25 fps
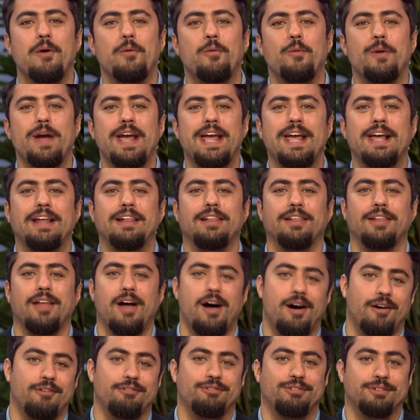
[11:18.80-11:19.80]
we
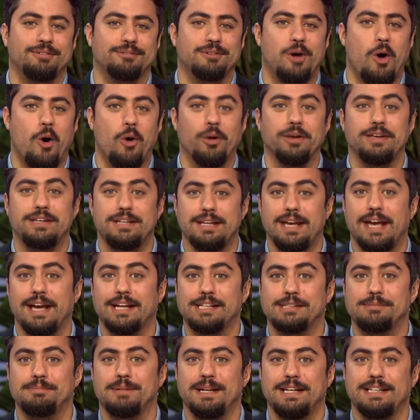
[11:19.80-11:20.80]
love on
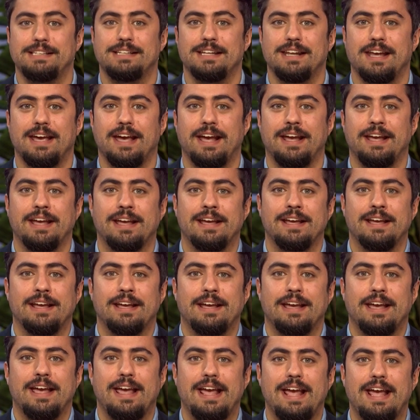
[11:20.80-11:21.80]
DXB today
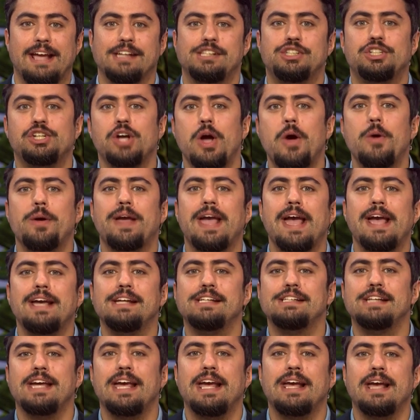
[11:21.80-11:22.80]
is
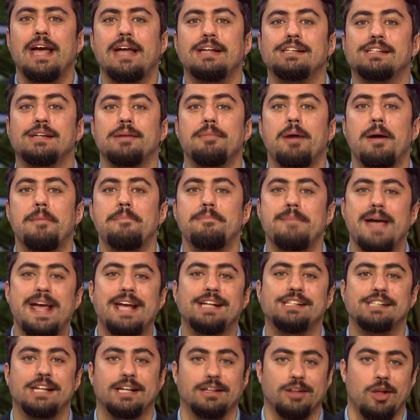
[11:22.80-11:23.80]
showcasing some
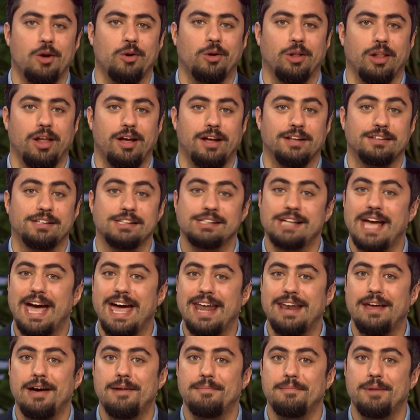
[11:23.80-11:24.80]
amazing local artists
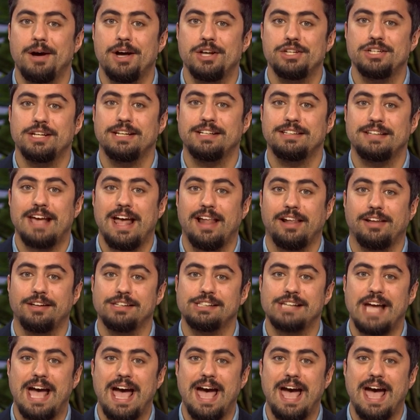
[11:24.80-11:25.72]
and emerging talents.